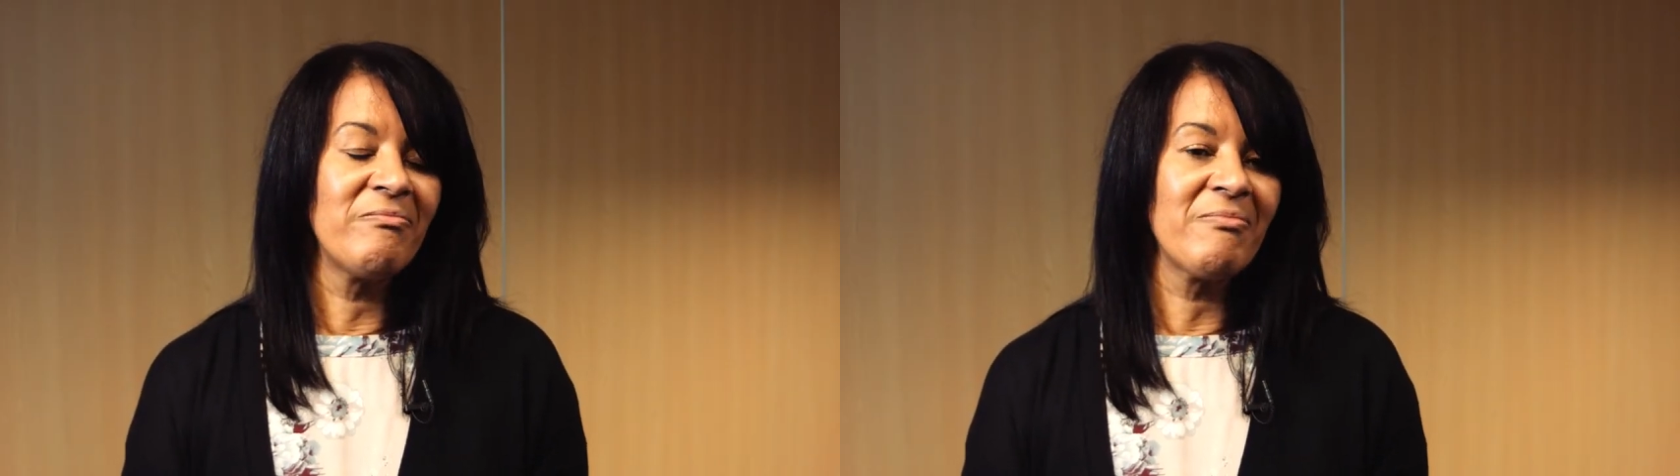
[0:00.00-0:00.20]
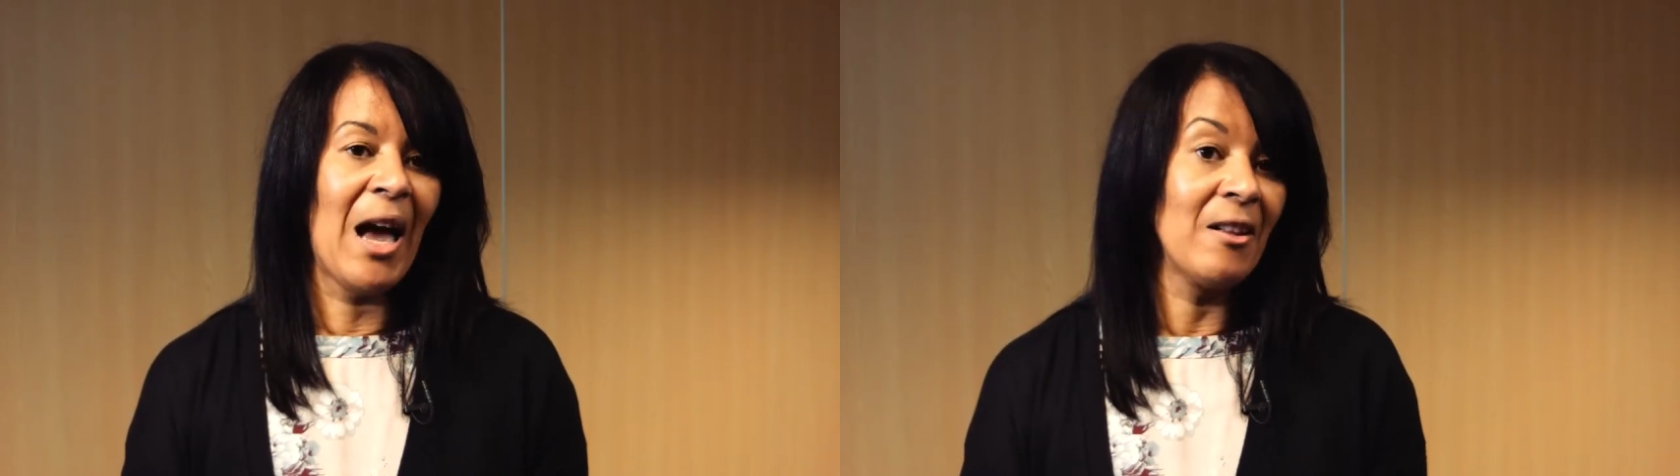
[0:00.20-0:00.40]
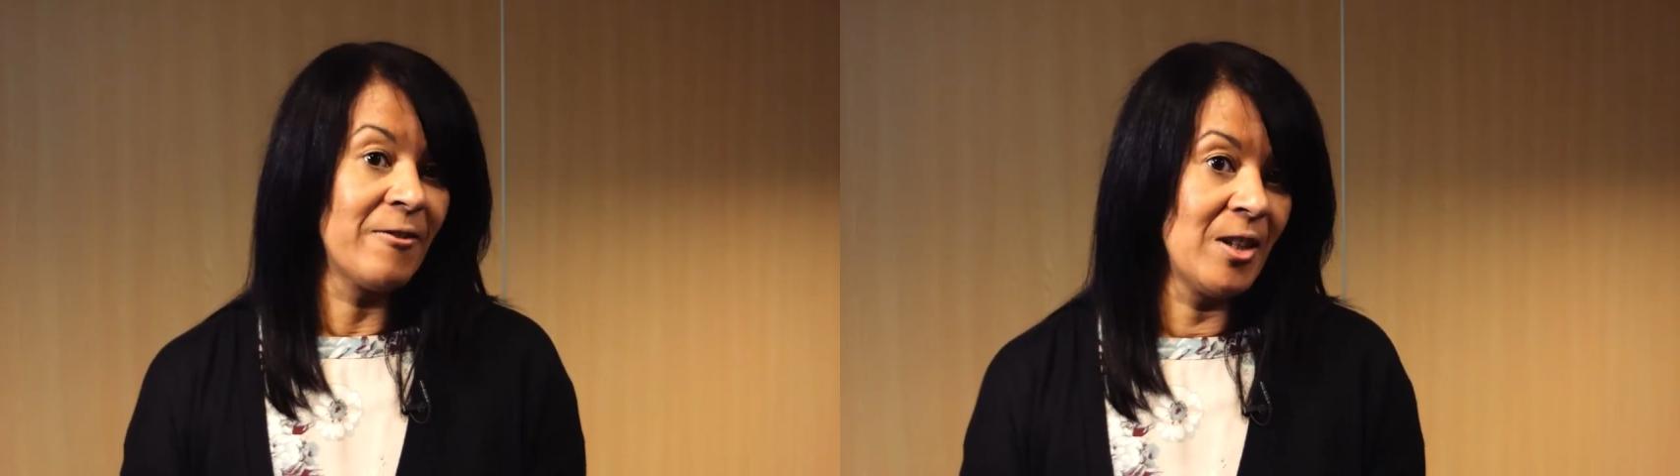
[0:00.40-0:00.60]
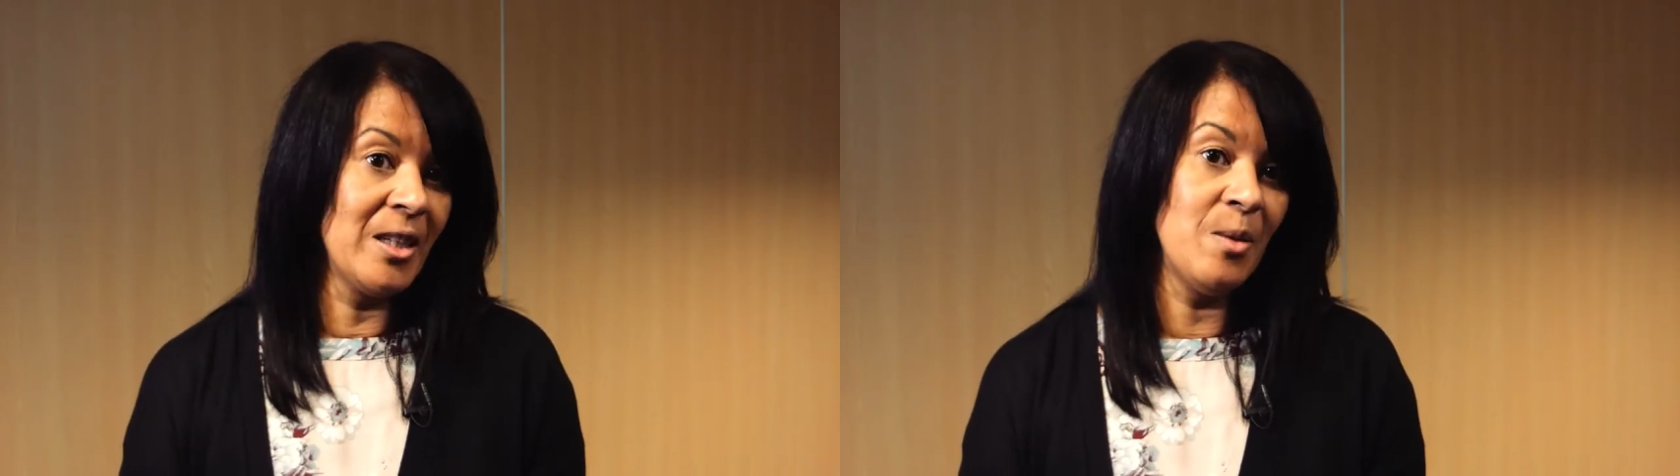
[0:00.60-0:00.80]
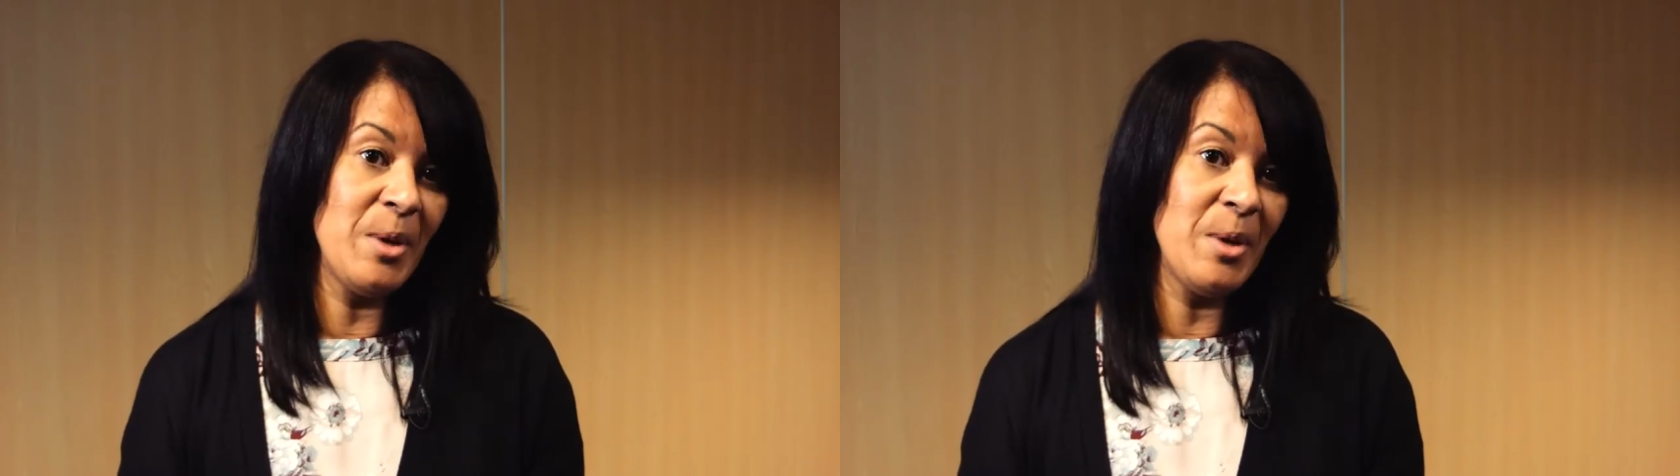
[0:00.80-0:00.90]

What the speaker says: helpful in the